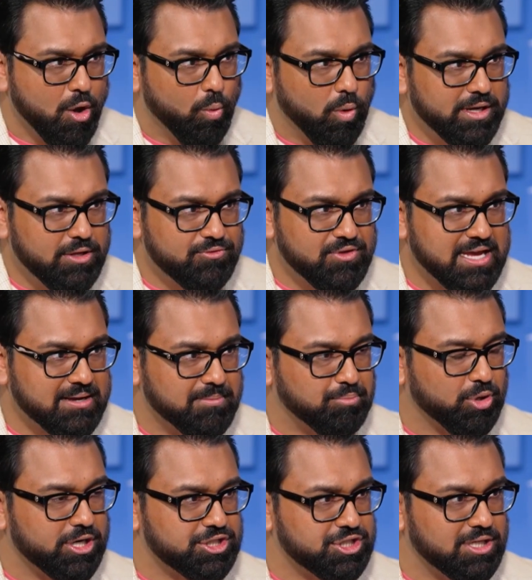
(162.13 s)
what do you think
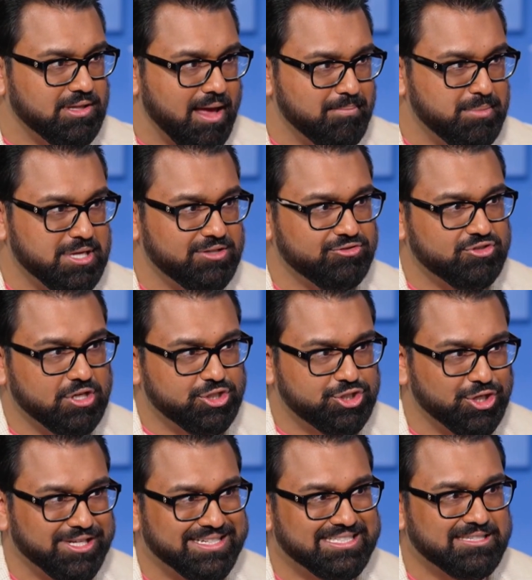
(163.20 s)
British Columbians
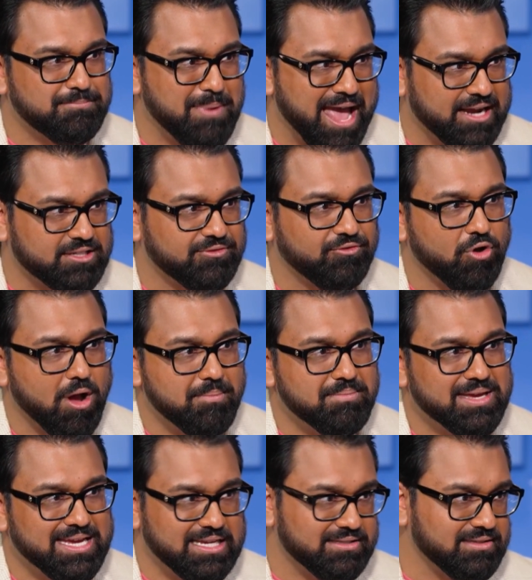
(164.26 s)
should expect from
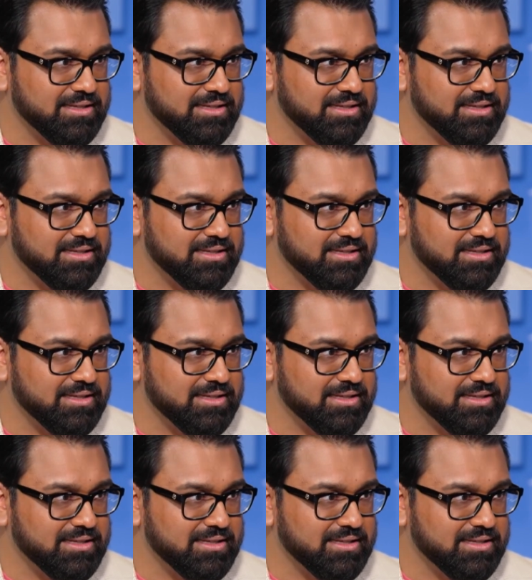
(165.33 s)
his